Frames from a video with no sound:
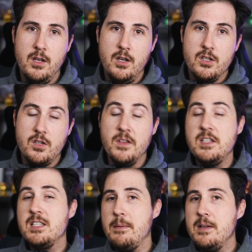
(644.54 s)
So this
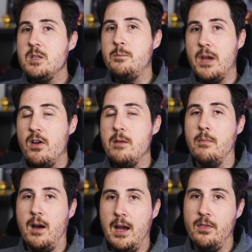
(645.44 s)
is something to bear in
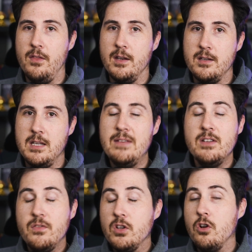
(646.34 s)
mind, that even
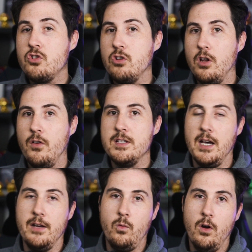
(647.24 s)
if the controller is
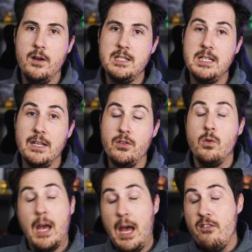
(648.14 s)
out of warranty, if you
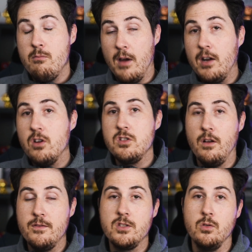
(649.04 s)
have a
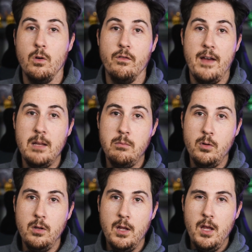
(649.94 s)
Microsoft store
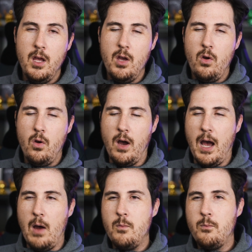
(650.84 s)
available,
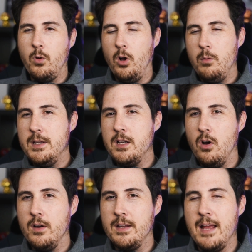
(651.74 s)
I would probably
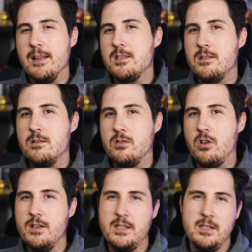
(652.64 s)
go against
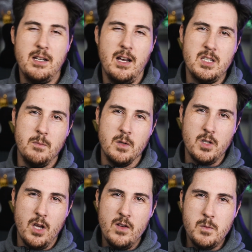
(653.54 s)
contacting customer
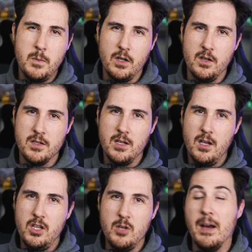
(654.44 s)
service because
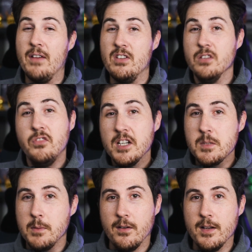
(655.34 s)
you might have a different
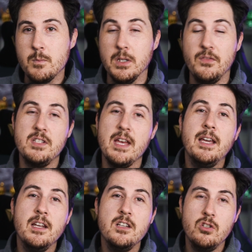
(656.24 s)
experience. But if you take
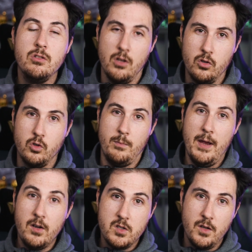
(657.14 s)
it into your local
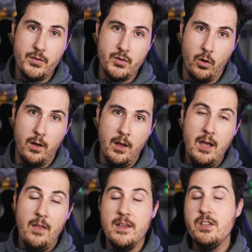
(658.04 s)
Microsoft store,
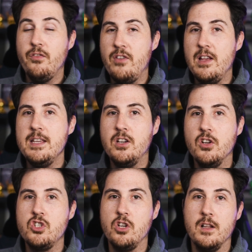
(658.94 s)
there's a fairly
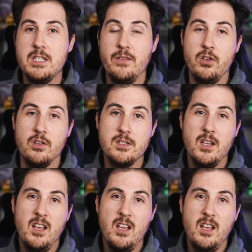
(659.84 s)
good chance, if it's